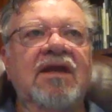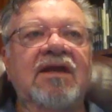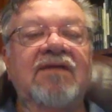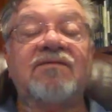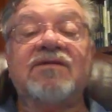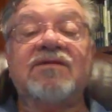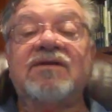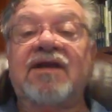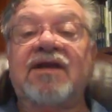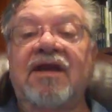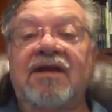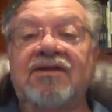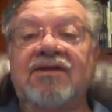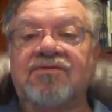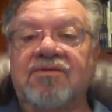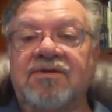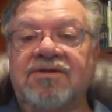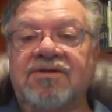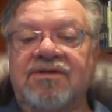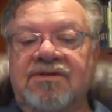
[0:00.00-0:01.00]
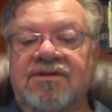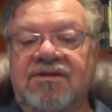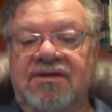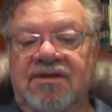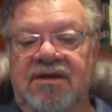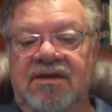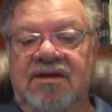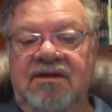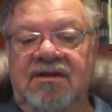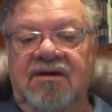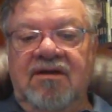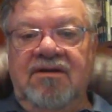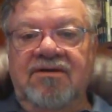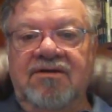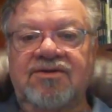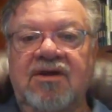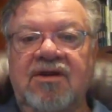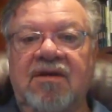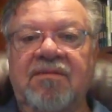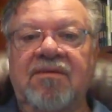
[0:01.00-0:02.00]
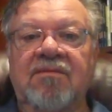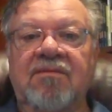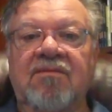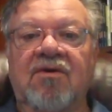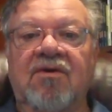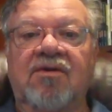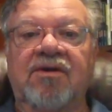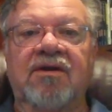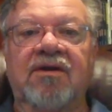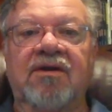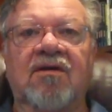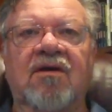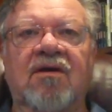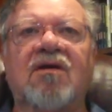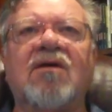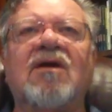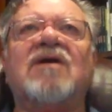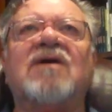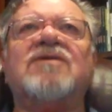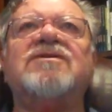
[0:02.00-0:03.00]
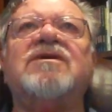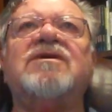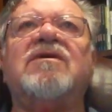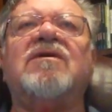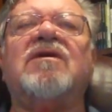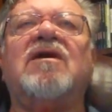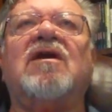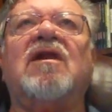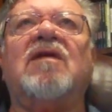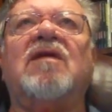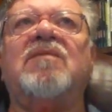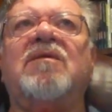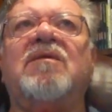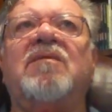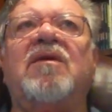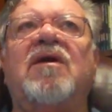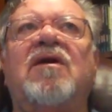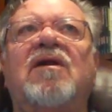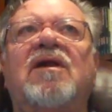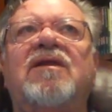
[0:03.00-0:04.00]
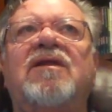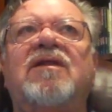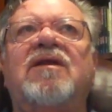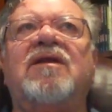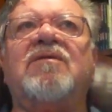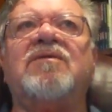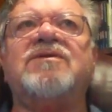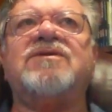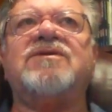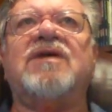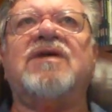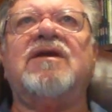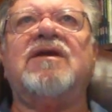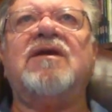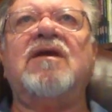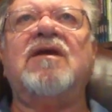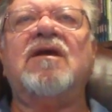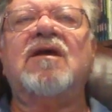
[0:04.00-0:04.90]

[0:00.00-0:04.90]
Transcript: even dangerous. In our shopping mall near our house here in Columbia, Maryland, there was a